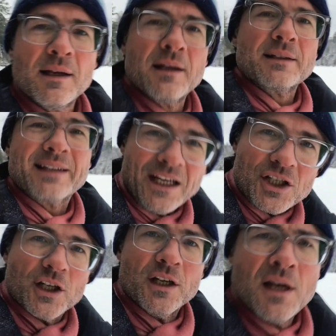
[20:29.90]

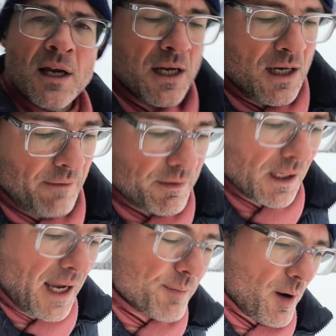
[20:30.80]
section of the
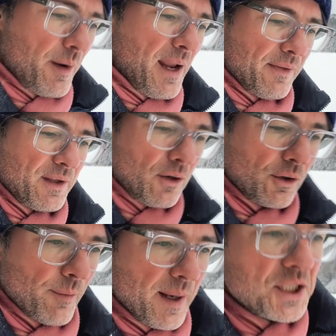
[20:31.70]
library at the
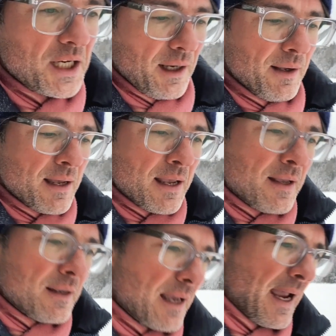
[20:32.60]
Ordo Magica,
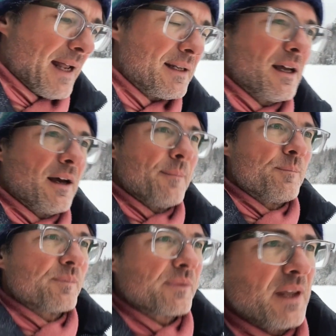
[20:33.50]
and
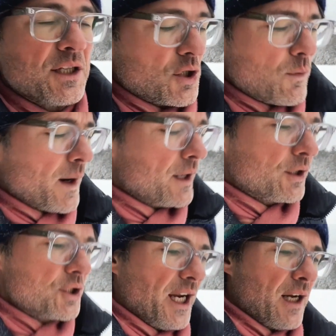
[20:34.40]
they just wanted to
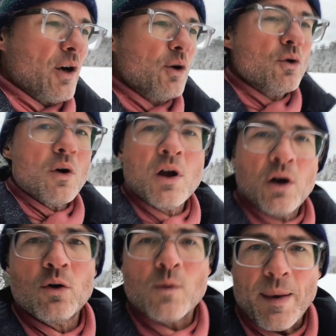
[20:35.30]
check who
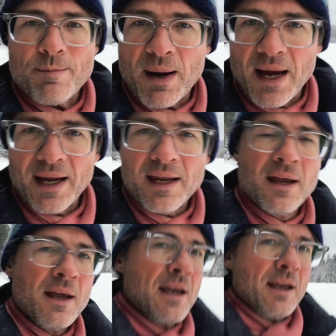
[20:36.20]
went by.
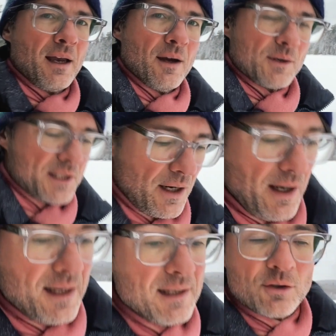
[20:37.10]
Was there
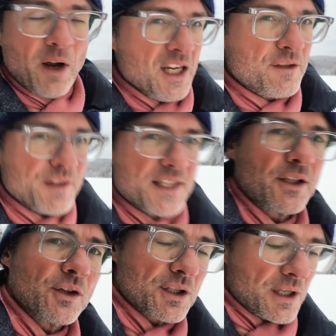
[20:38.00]
any strange
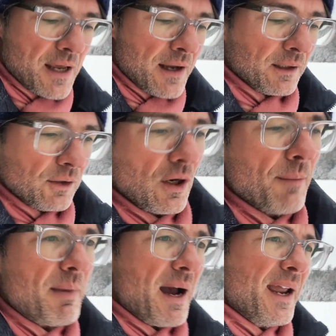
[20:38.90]
visitors to
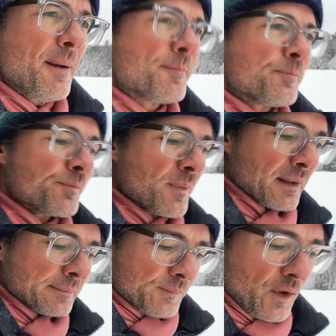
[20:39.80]
come by
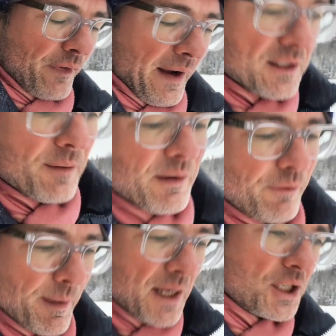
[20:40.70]
to find some
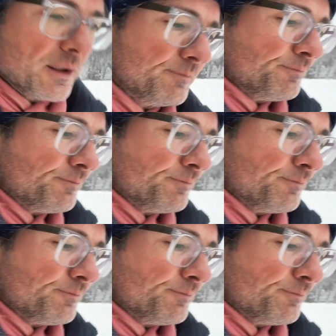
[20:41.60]
information?